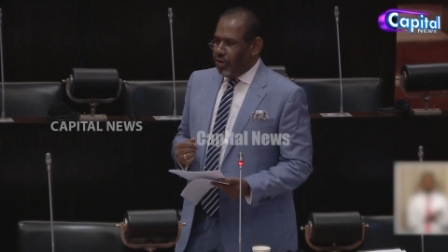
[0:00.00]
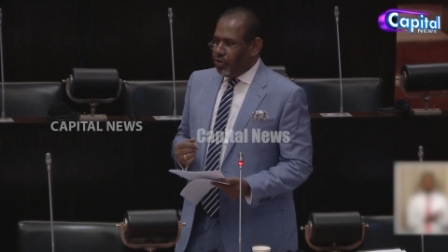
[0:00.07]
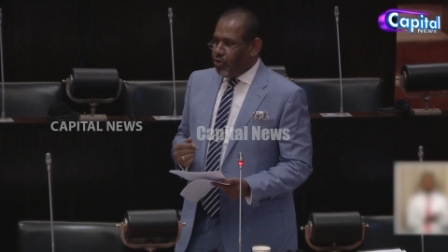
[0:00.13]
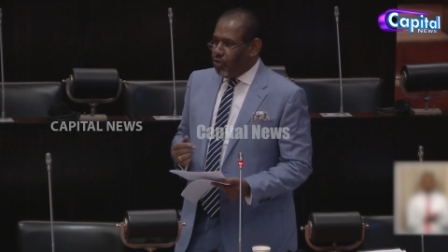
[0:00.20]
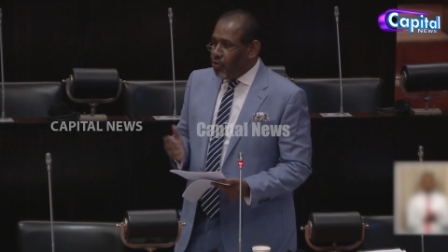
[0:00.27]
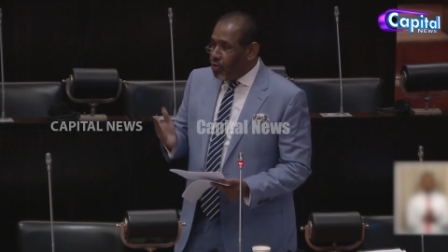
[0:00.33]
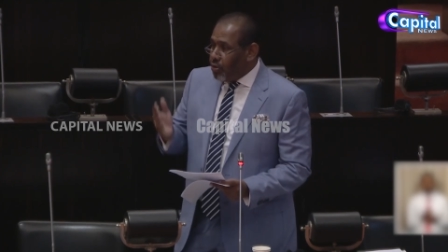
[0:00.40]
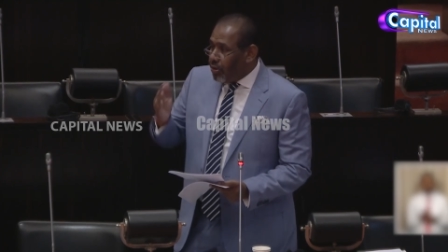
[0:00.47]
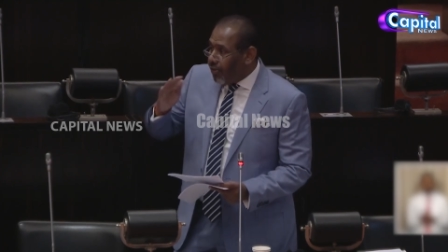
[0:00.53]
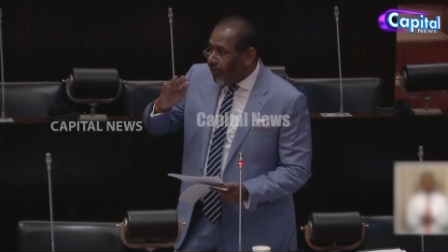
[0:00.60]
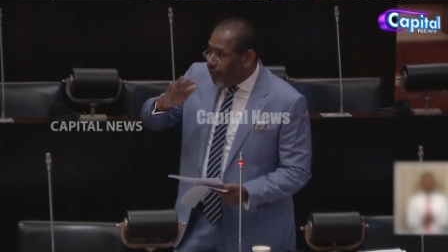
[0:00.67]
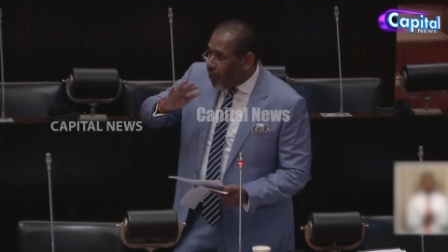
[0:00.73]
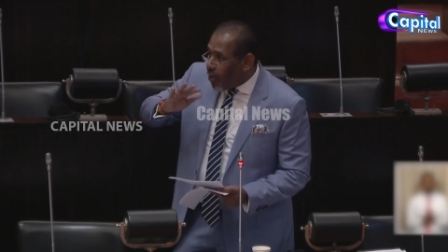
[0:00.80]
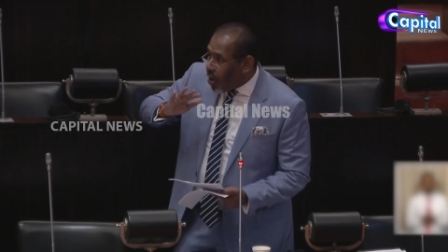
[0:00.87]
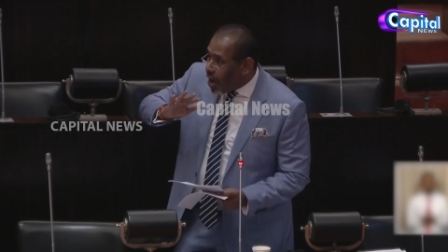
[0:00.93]
to
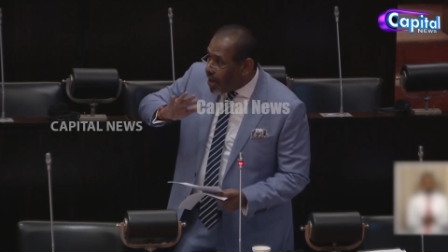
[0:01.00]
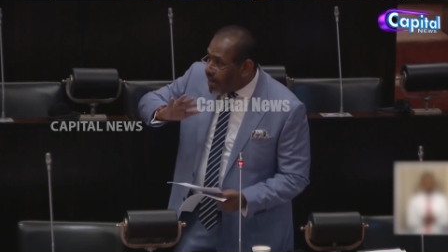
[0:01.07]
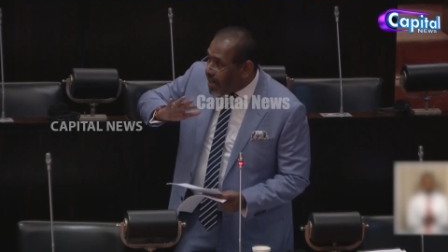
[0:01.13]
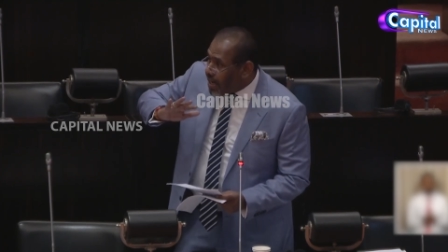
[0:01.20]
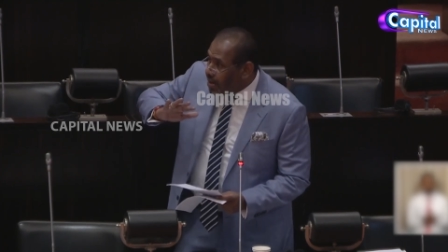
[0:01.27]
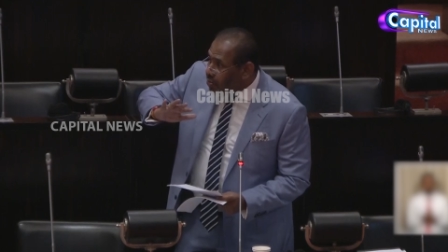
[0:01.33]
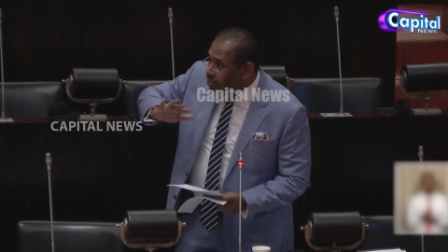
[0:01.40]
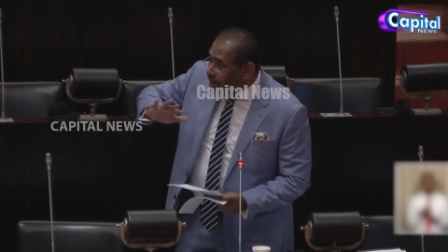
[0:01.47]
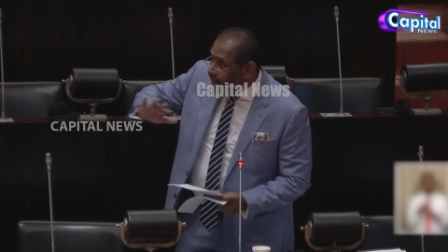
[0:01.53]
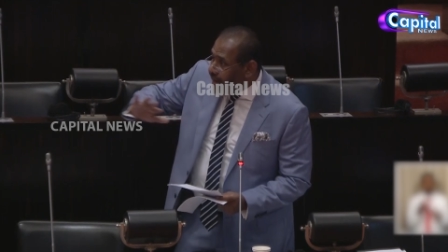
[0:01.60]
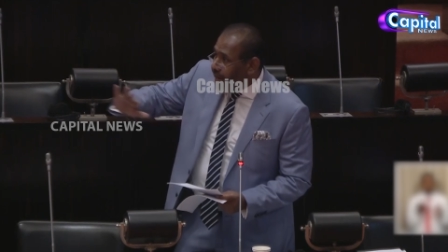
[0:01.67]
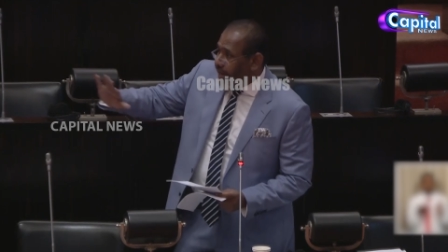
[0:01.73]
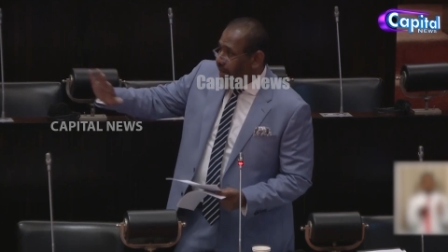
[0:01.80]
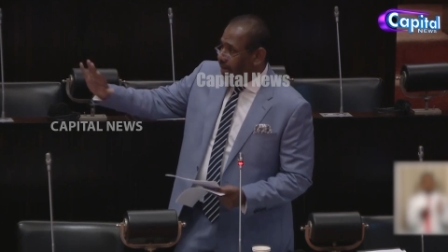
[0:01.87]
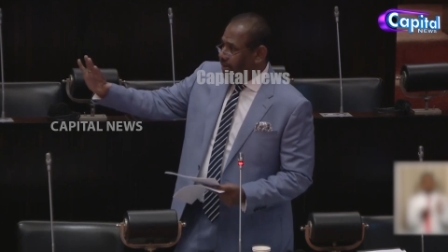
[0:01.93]
ward
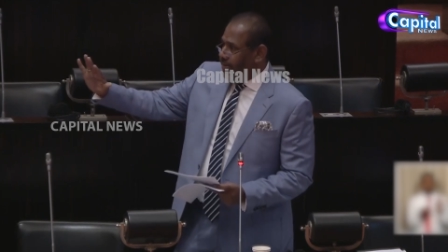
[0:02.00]
away